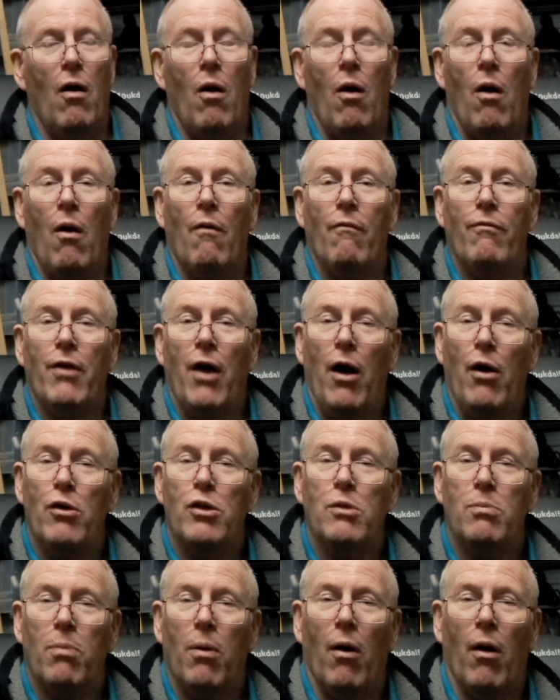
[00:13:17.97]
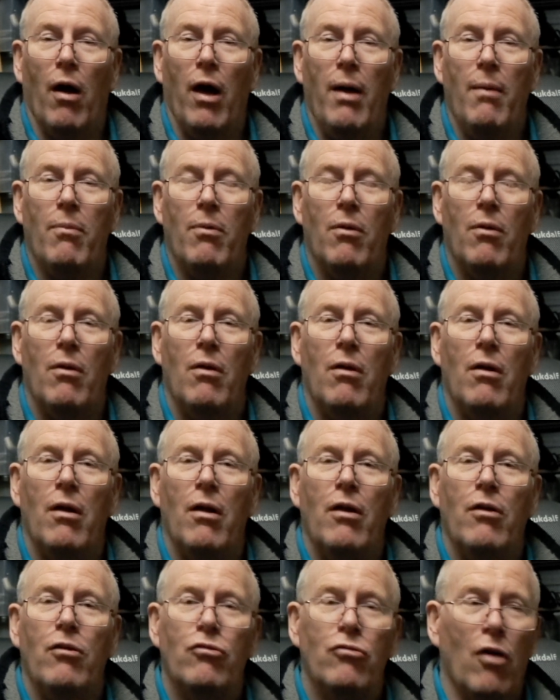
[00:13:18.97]
of the hose pipe
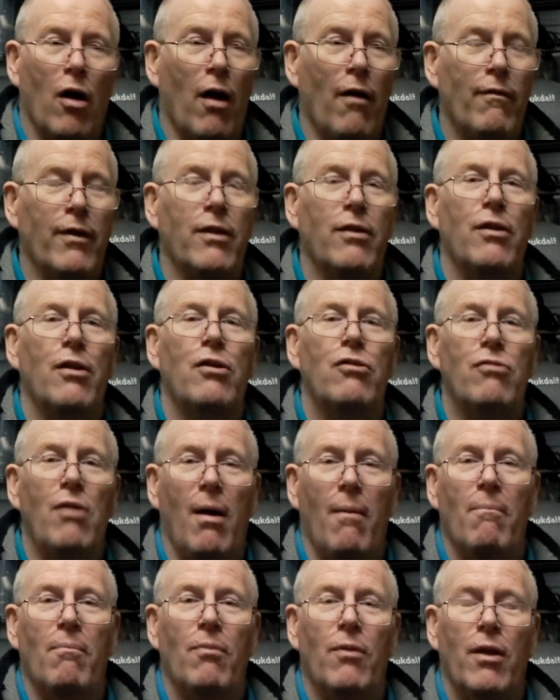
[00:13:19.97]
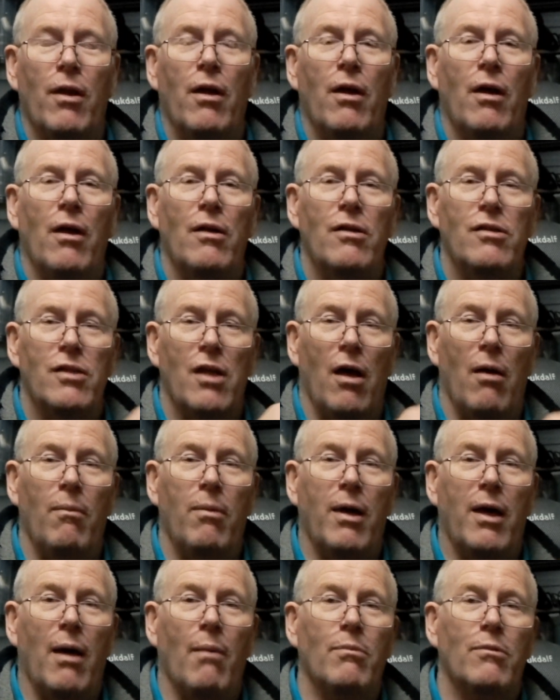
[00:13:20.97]
driving the drum. So it
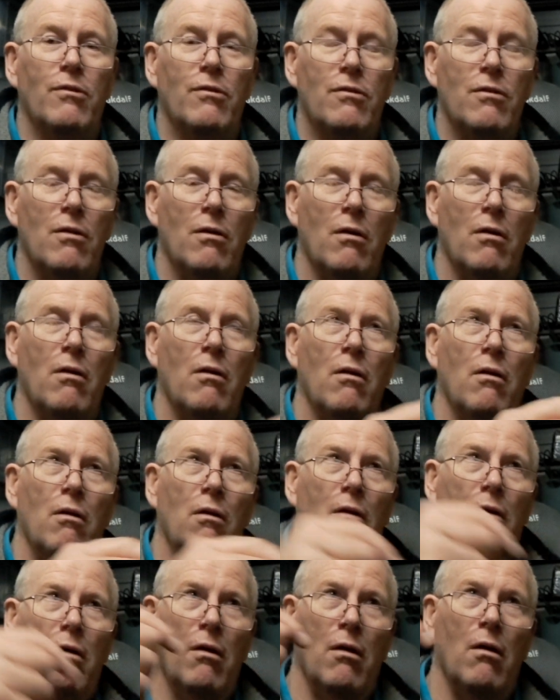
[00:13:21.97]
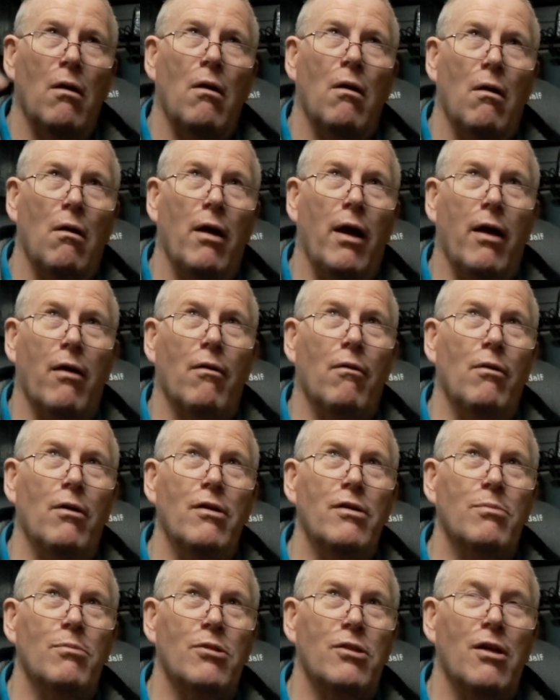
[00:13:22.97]
becomes, hang on,
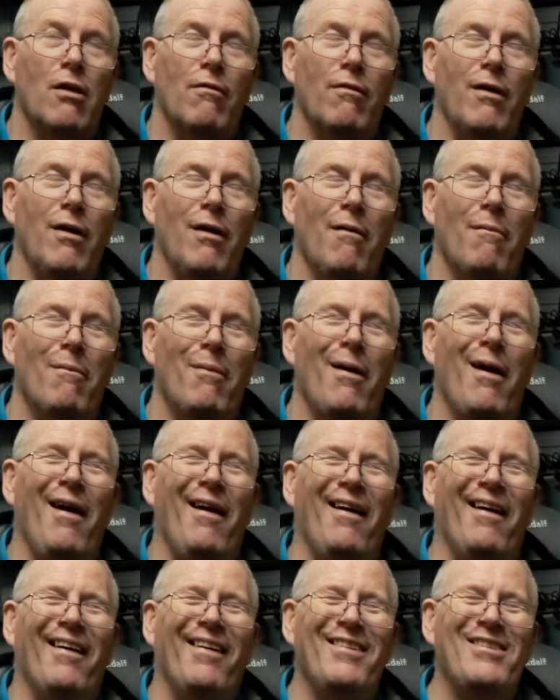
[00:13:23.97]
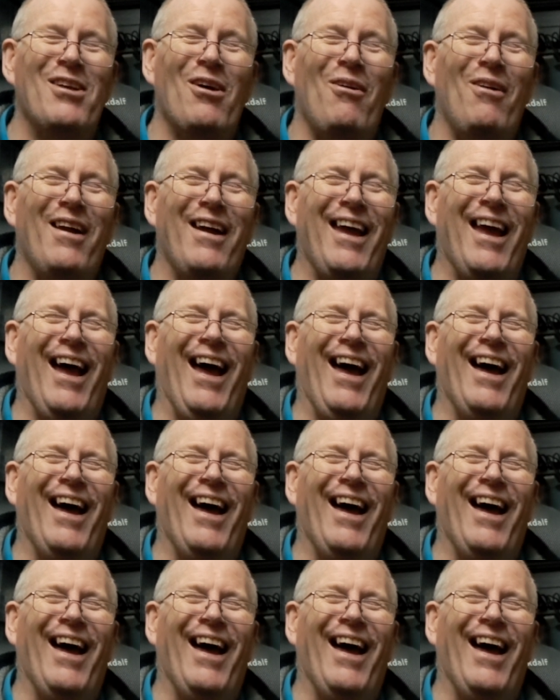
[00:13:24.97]
lose myself here. Sorry.